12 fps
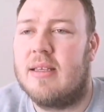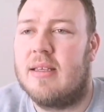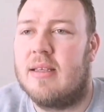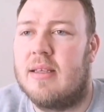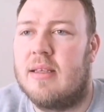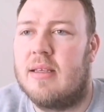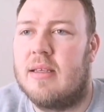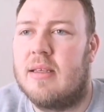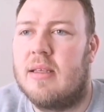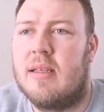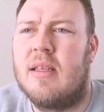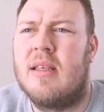What are you talking about,
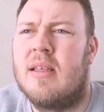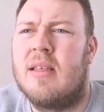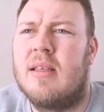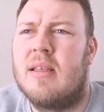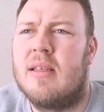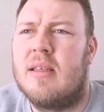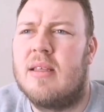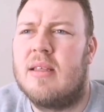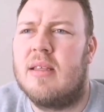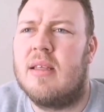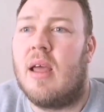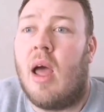you fat mess?
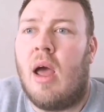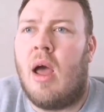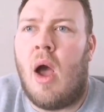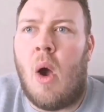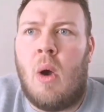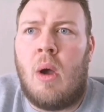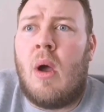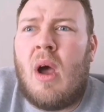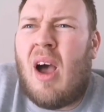You better watch yourself.